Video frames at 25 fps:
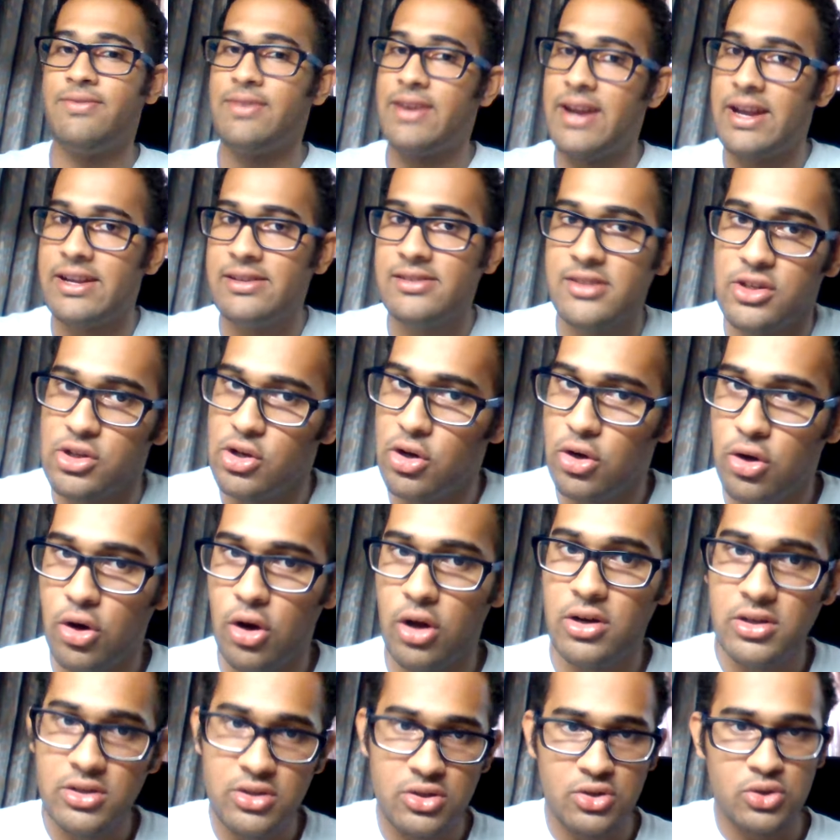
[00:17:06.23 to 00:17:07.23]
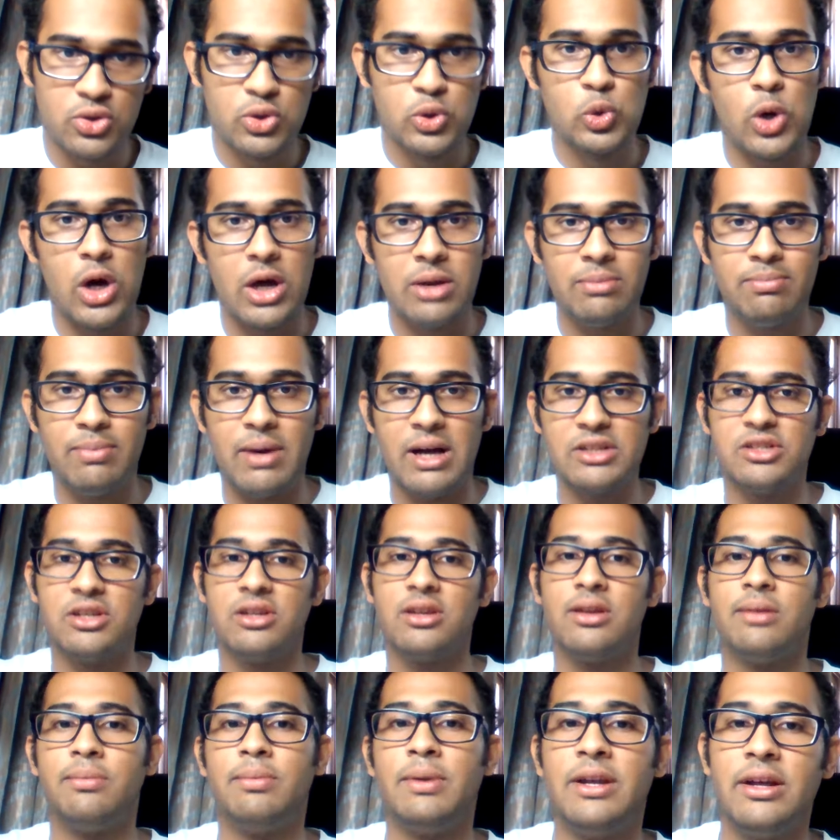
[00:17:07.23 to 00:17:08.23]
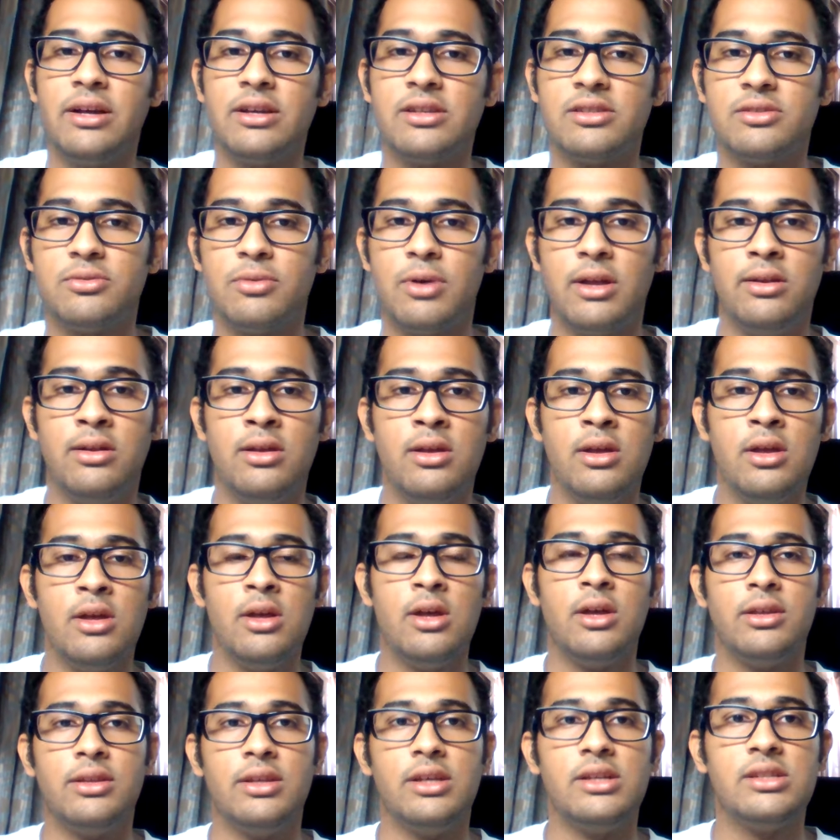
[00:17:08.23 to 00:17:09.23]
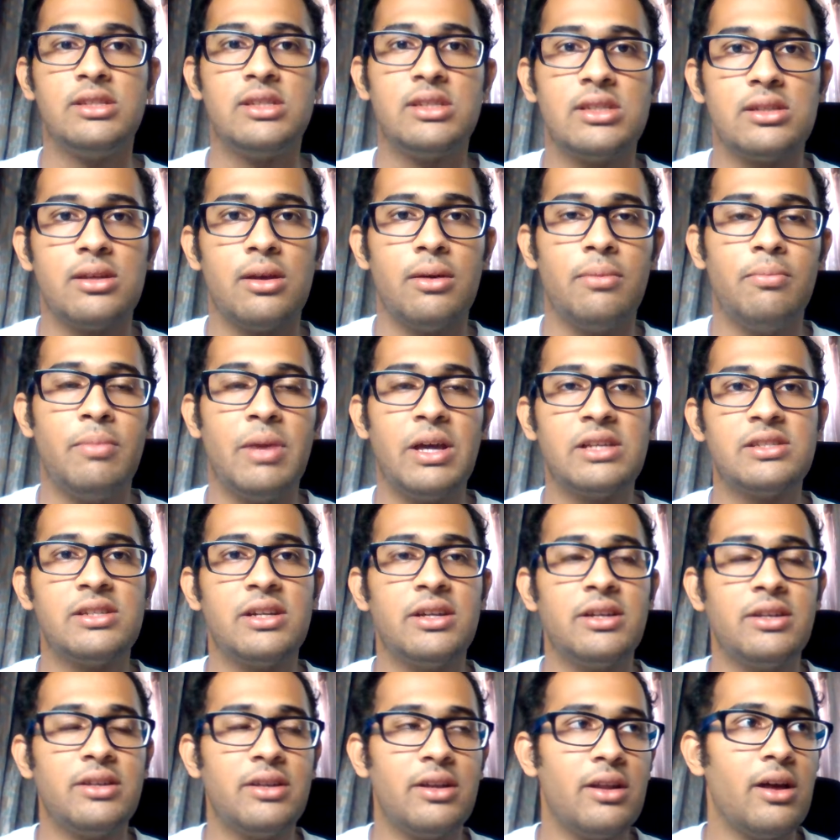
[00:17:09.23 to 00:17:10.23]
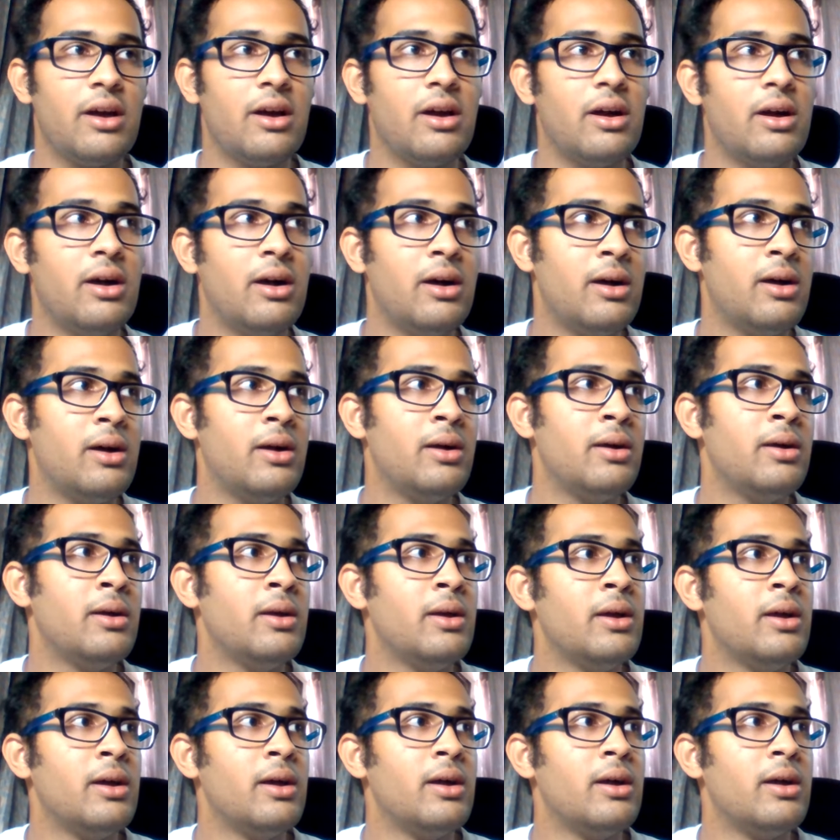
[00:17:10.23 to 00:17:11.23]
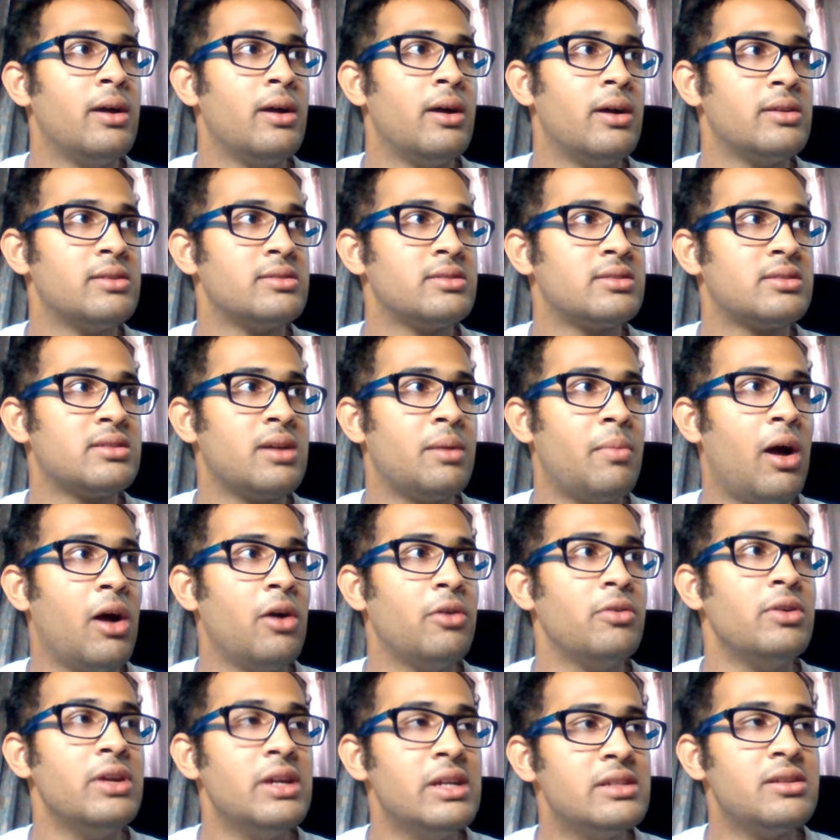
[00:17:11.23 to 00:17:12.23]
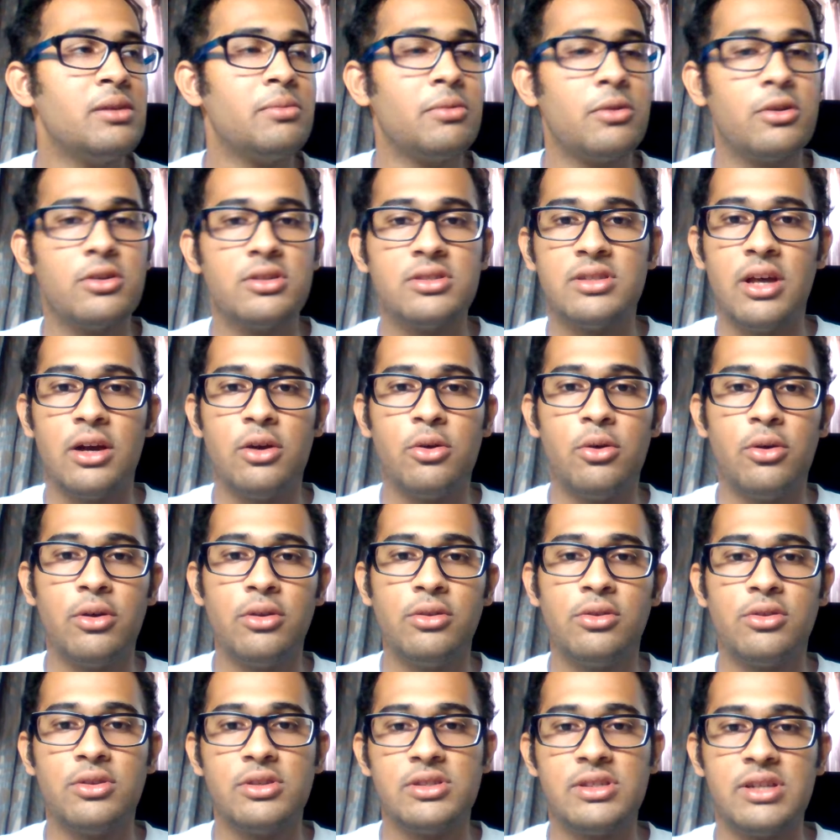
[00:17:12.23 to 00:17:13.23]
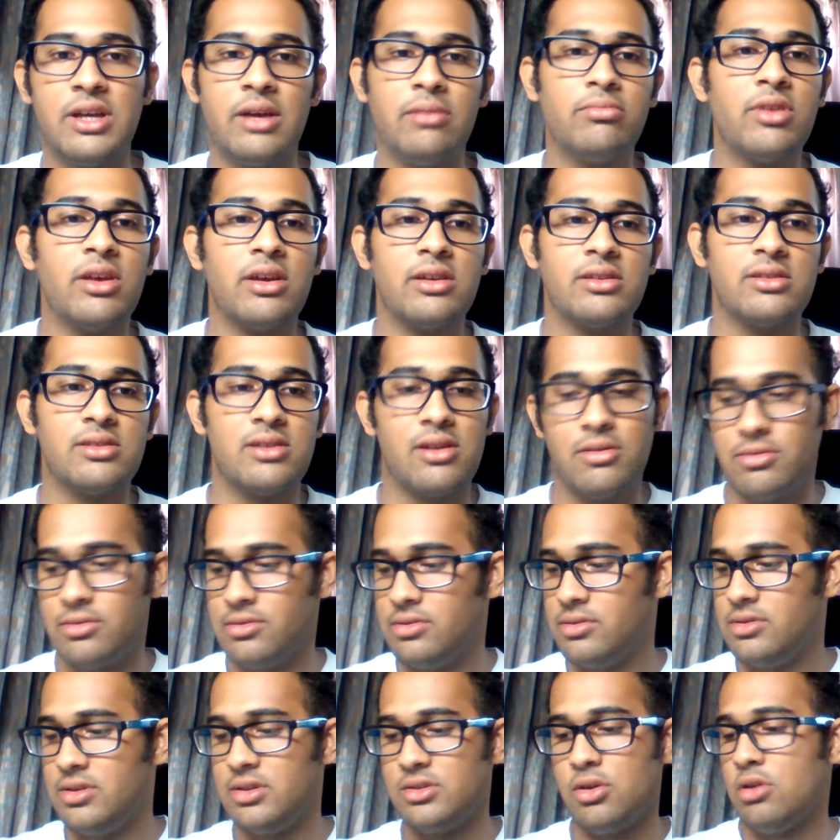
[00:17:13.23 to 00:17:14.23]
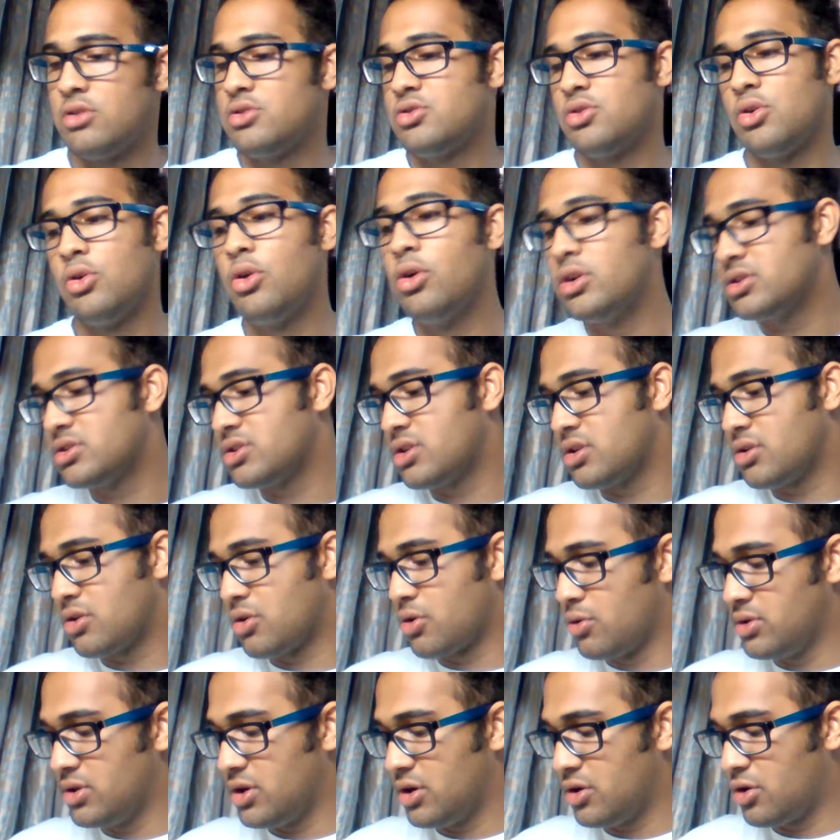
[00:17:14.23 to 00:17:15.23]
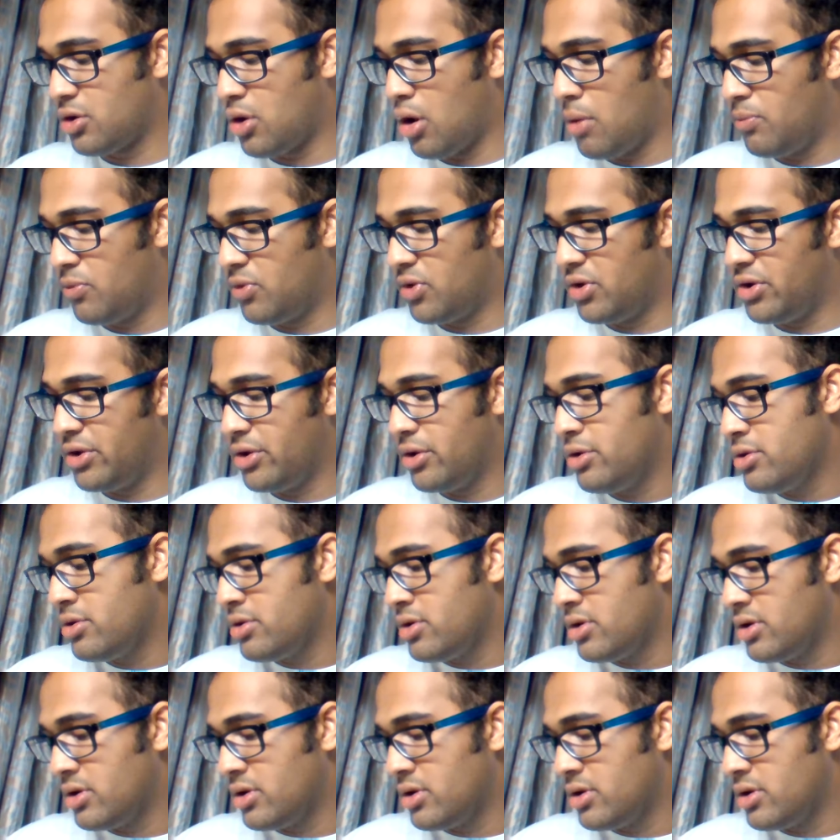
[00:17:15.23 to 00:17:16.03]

friends in your college who are partial repeating as well. This makes it somehow easier because they're going through the same things. Now, this also holds true in the drop year